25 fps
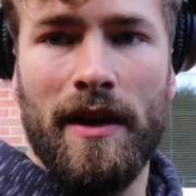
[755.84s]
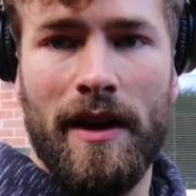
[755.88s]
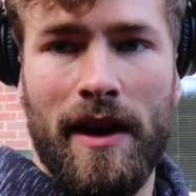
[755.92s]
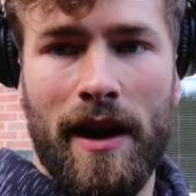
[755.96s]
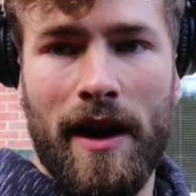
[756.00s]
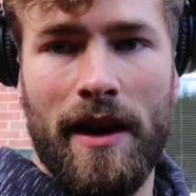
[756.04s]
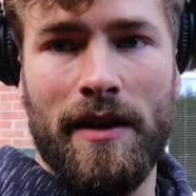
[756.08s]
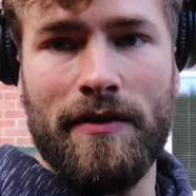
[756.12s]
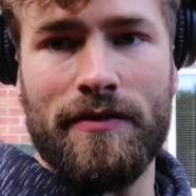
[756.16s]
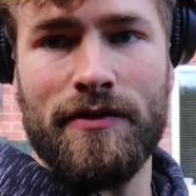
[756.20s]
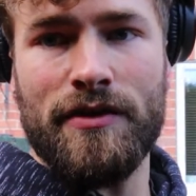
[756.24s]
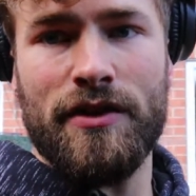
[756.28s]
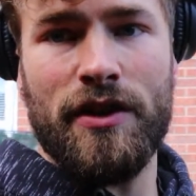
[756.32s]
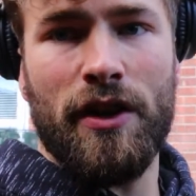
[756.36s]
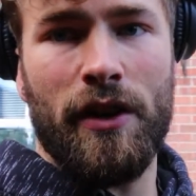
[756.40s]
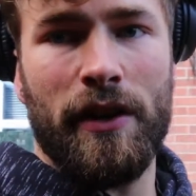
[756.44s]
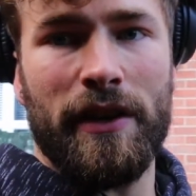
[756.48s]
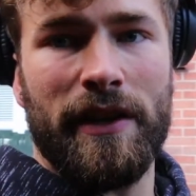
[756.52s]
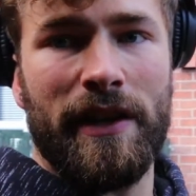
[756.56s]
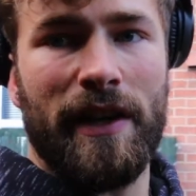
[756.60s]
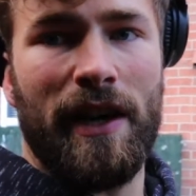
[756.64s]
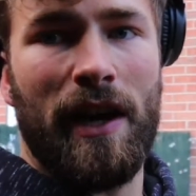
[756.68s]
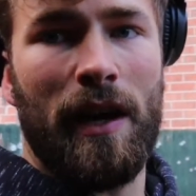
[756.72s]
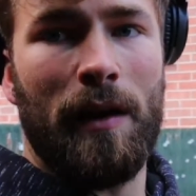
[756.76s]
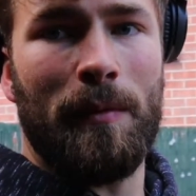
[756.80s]
I have no
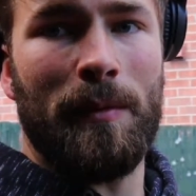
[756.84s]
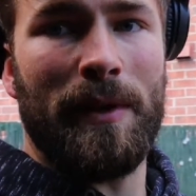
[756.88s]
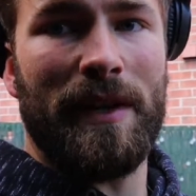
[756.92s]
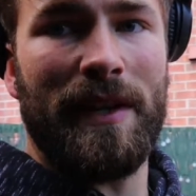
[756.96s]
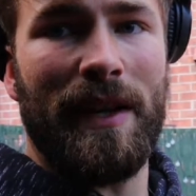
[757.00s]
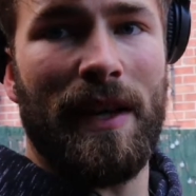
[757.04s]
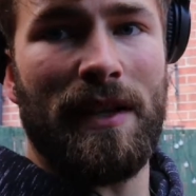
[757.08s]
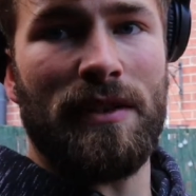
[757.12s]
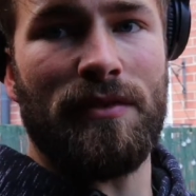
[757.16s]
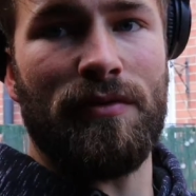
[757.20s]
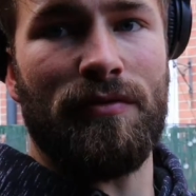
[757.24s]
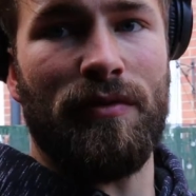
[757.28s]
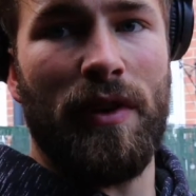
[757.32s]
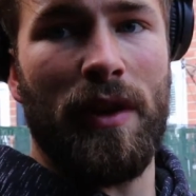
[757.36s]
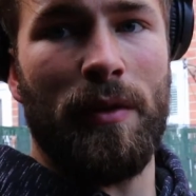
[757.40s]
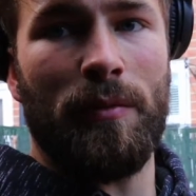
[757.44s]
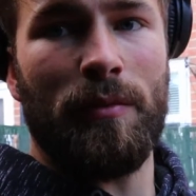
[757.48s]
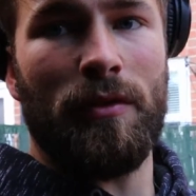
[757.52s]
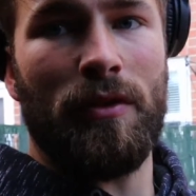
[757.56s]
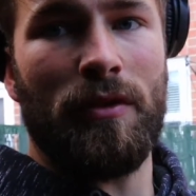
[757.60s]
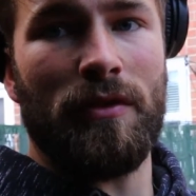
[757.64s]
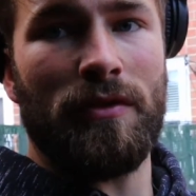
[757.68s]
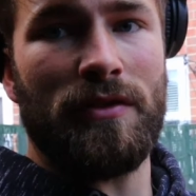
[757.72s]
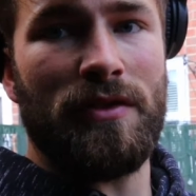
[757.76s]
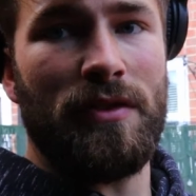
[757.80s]
idea how many days of rain we're
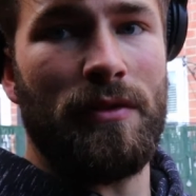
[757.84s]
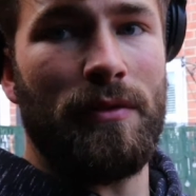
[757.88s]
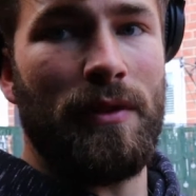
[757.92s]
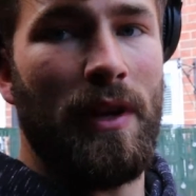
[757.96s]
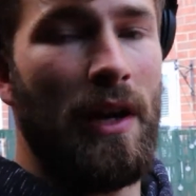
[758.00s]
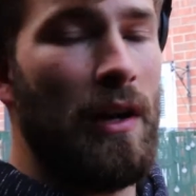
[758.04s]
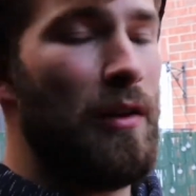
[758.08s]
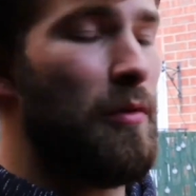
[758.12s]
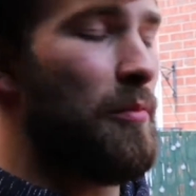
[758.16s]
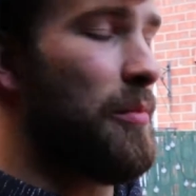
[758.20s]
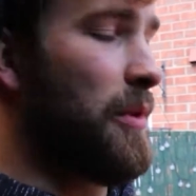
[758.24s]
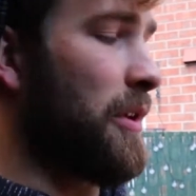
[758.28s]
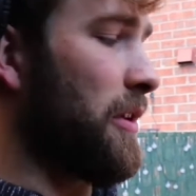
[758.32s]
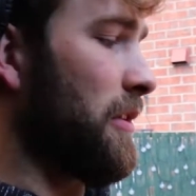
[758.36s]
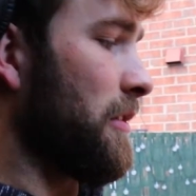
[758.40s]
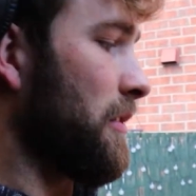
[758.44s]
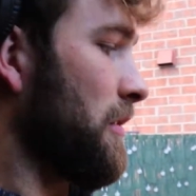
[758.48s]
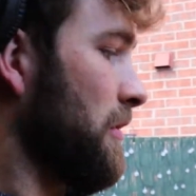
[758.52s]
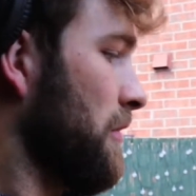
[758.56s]
on to now, but